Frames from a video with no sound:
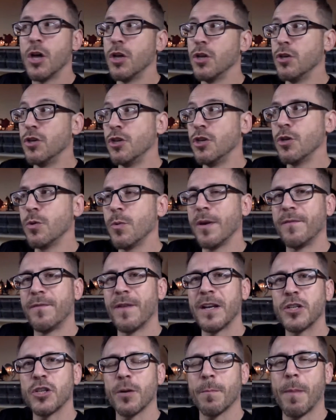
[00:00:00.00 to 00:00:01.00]
new
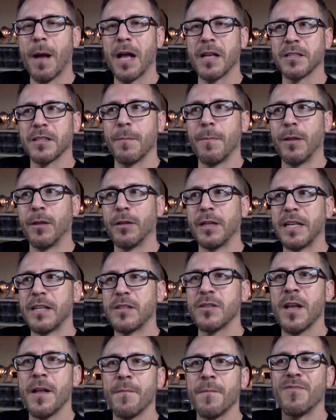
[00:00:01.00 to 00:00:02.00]
adventure
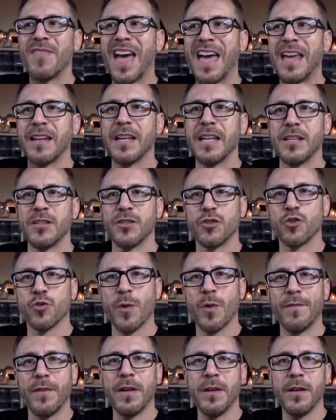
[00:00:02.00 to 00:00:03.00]
possibilities that is
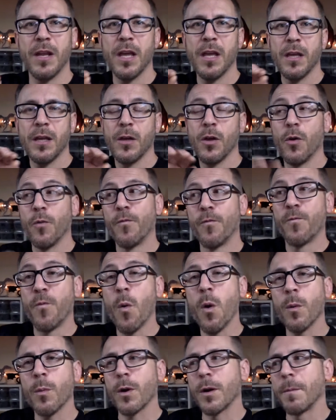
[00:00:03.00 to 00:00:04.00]
driven
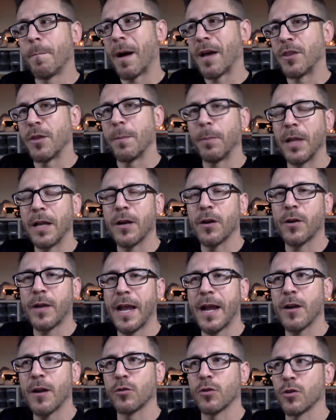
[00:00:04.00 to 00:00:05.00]
forward by the player
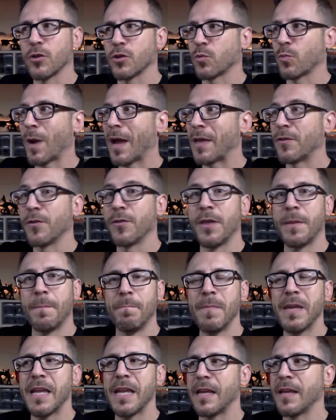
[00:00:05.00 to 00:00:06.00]
characters rather than
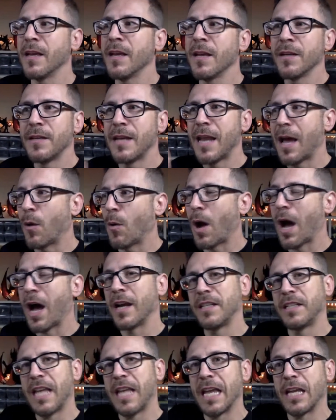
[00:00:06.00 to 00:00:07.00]
me. Now I
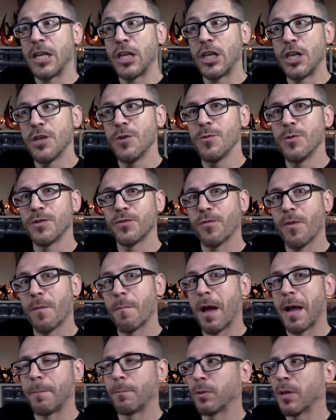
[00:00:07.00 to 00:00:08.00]
take cues from
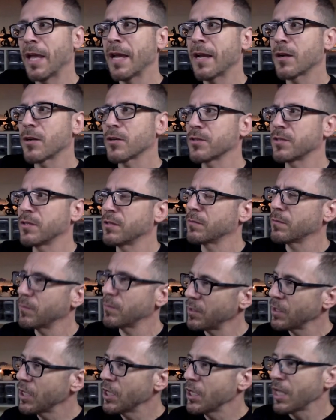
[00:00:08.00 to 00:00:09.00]
my players and
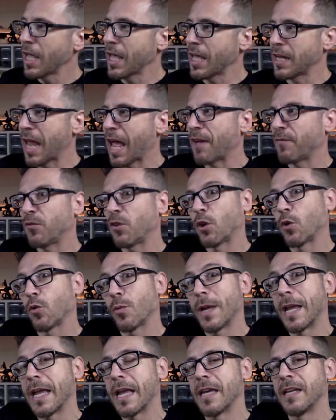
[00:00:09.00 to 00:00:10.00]
and have to
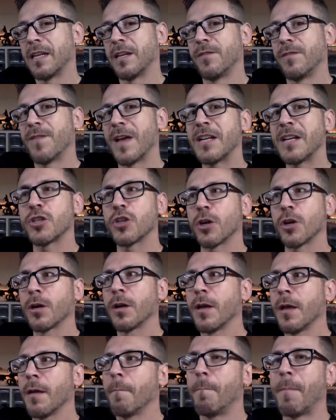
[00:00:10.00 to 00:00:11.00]
create an adventure
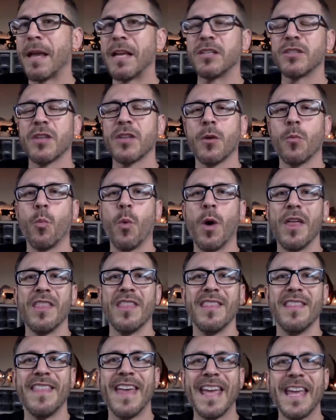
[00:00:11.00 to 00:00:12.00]
based on what
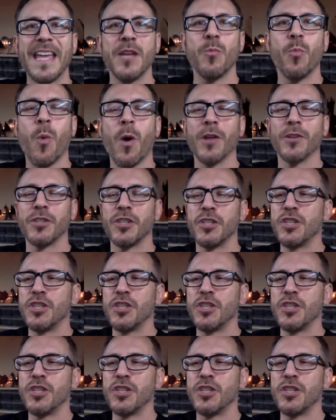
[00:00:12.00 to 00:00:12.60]
they want to